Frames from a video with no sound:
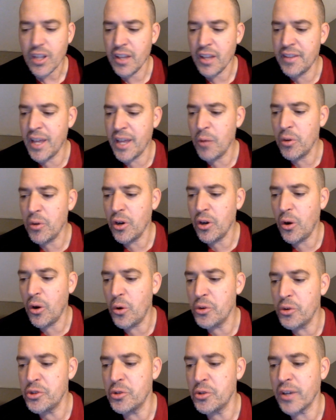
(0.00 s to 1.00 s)
They want to
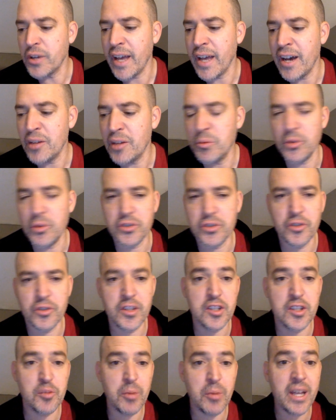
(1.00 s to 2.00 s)
hold you accountable, so they
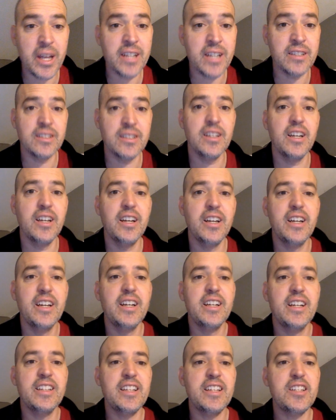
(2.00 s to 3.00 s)
spend
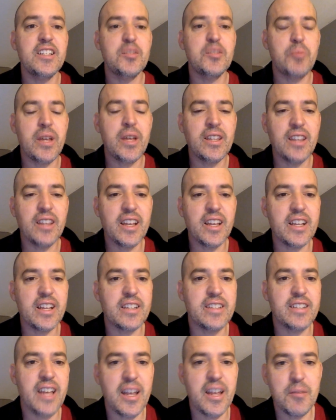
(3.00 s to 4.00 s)

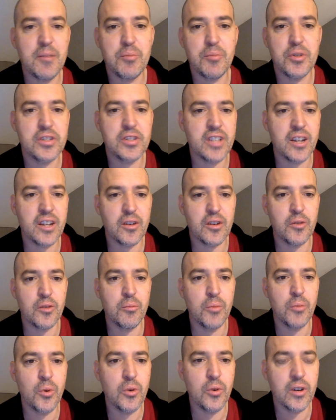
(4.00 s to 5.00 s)
like 10% or
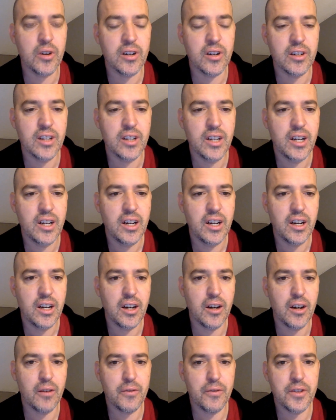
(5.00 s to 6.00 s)
more
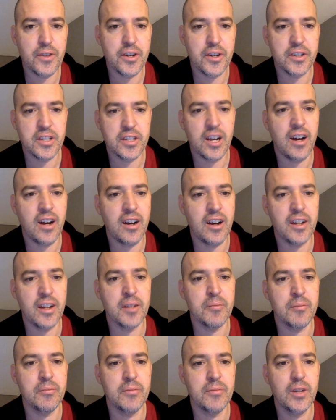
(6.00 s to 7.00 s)
of their
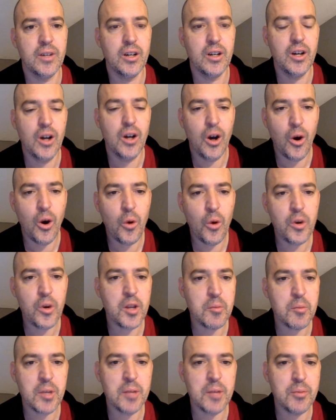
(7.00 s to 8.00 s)
time
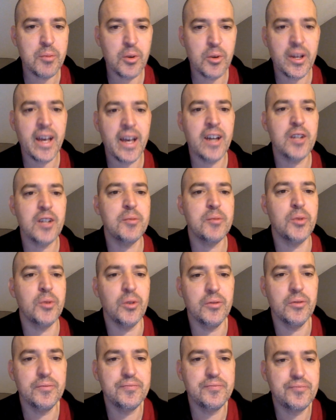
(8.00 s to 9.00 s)
holding people accountable.
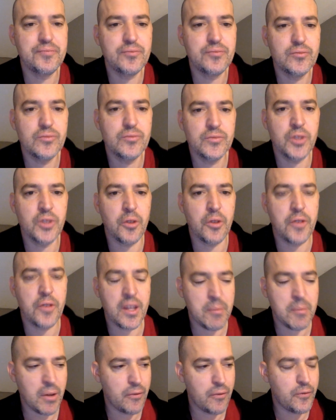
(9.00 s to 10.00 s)

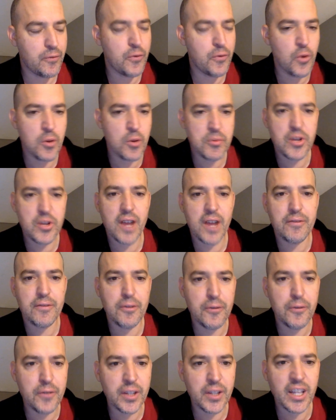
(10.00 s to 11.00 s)
Thinking about forms you have to
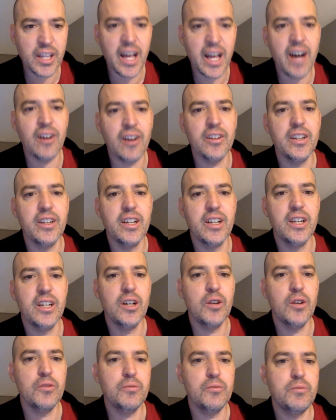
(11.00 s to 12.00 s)
fill out,
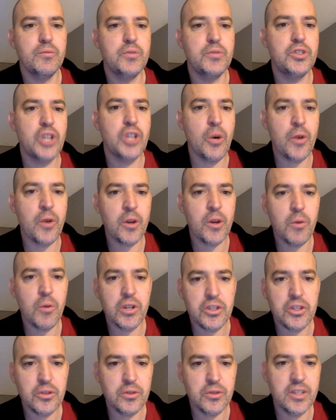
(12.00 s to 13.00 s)
showing
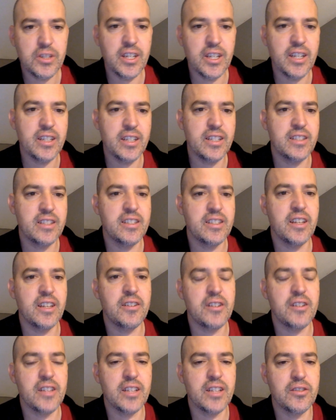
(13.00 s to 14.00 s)
what you did,
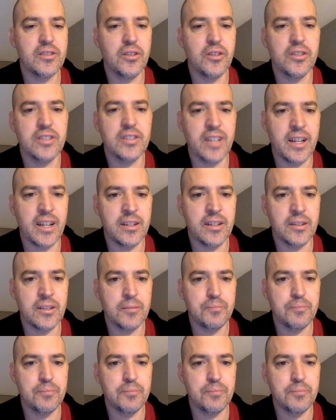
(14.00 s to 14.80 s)
etc. That's all Saturn.